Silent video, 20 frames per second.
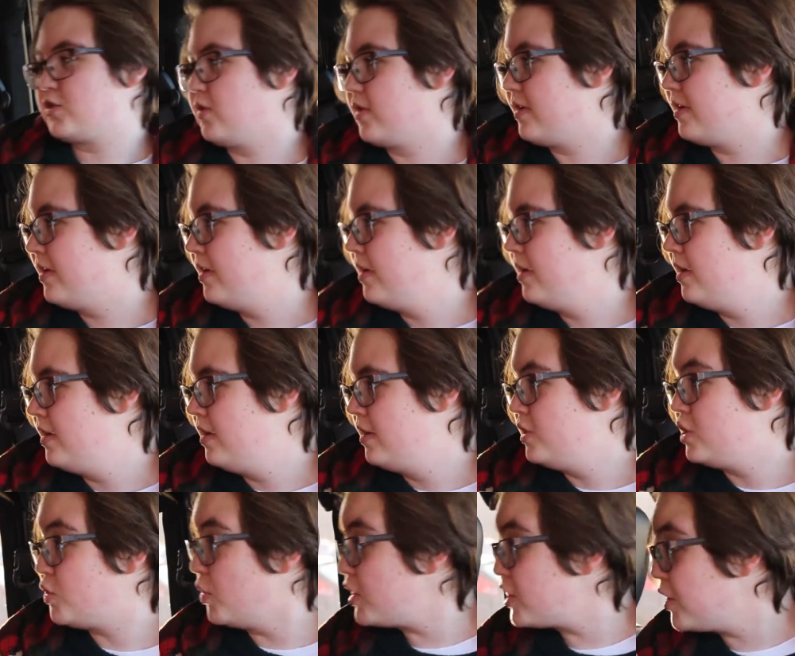Jordan.
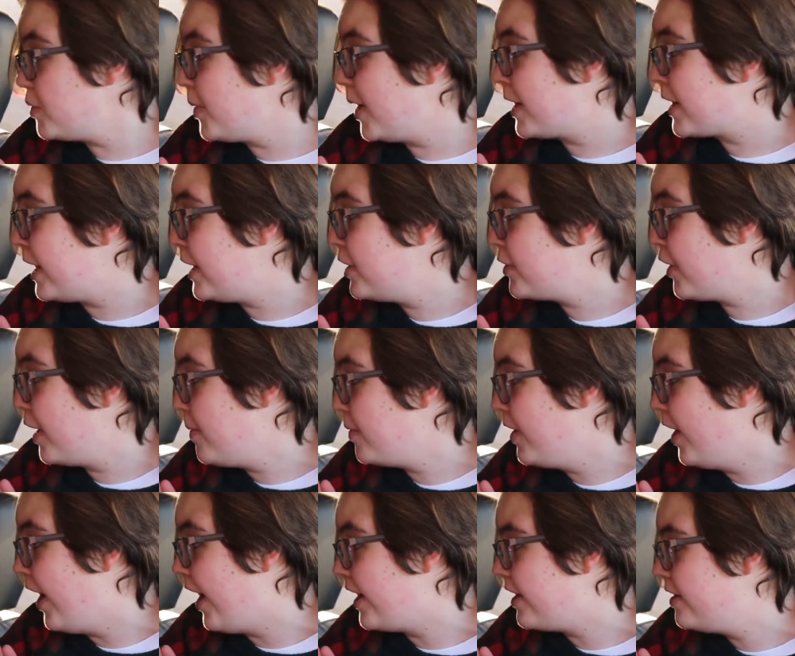Do you want to go buy a candygram or
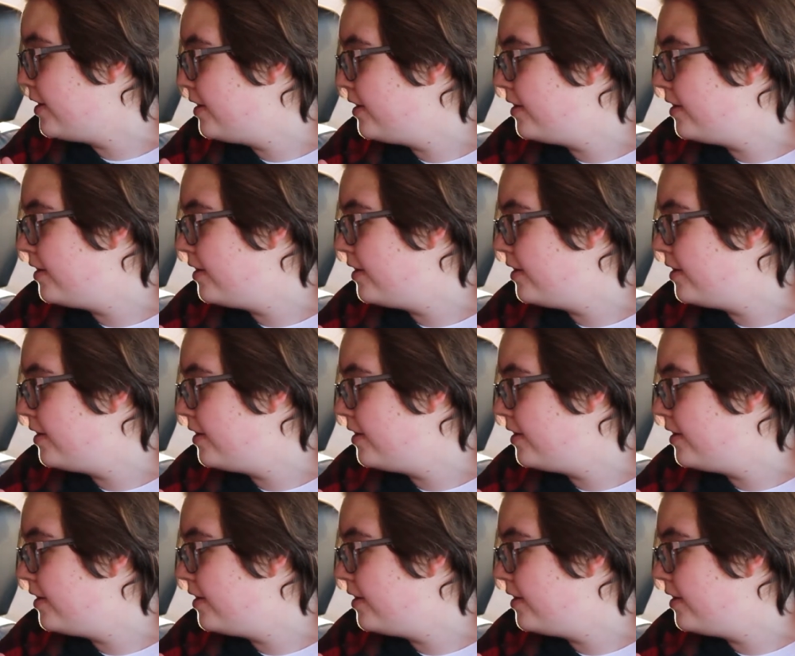not?